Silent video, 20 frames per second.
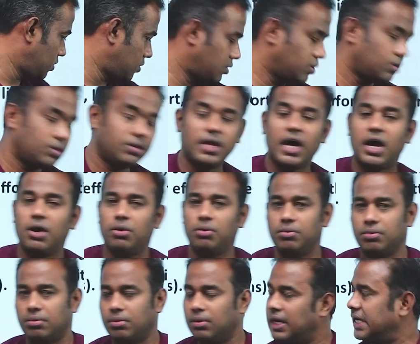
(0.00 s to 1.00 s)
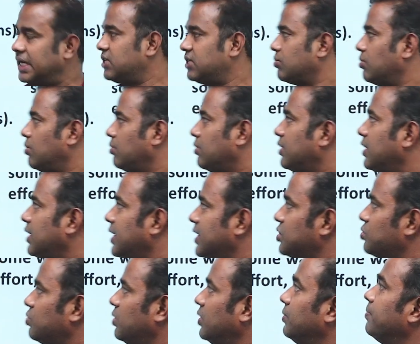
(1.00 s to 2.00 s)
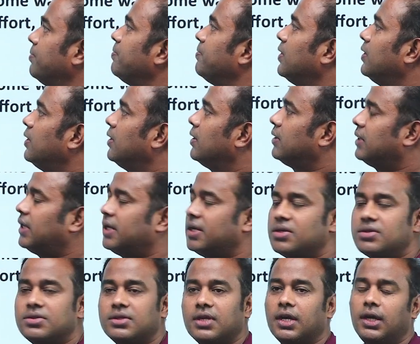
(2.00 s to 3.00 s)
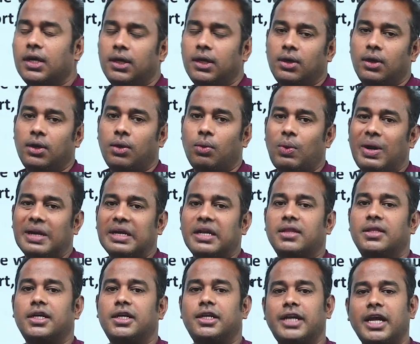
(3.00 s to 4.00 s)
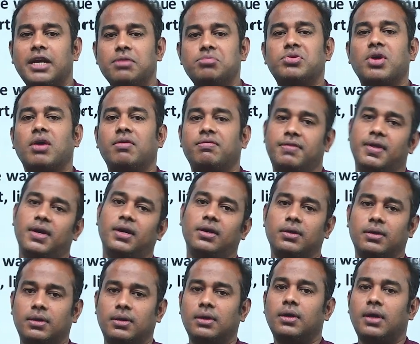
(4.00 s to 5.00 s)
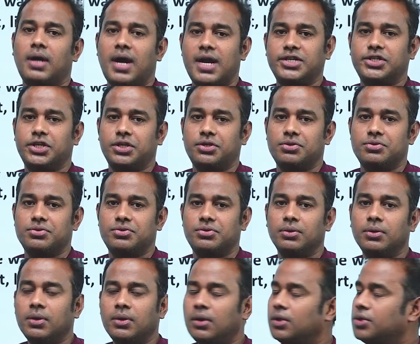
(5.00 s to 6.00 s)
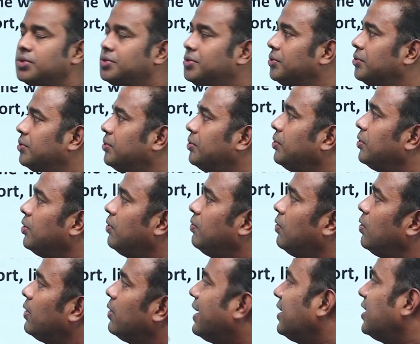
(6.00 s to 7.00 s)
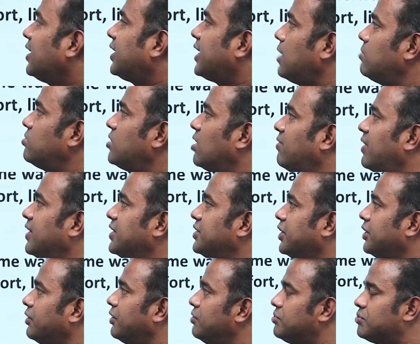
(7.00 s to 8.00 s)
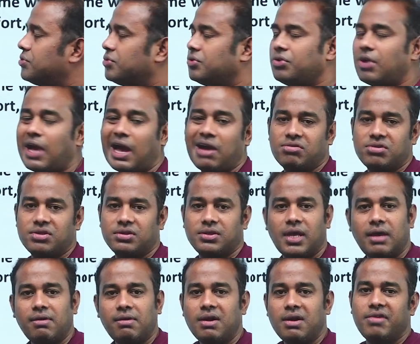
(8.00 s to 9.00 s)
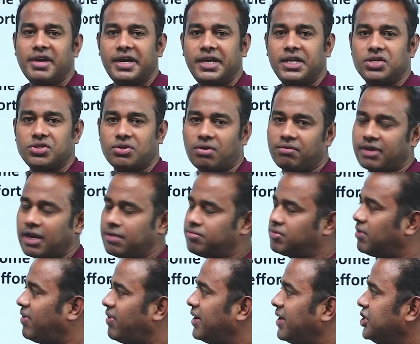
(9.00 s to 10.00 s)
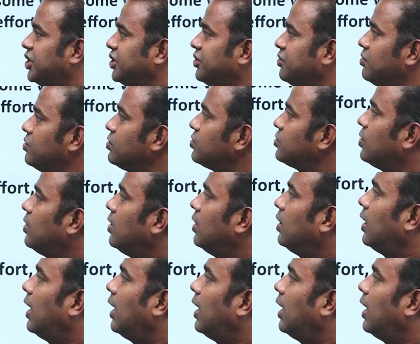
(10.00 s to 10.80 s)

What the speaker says: Now let us go to the next one. That is what are the types of the adjectives. So if you look at the types of adjectives, you have several varieties of types of adjectives.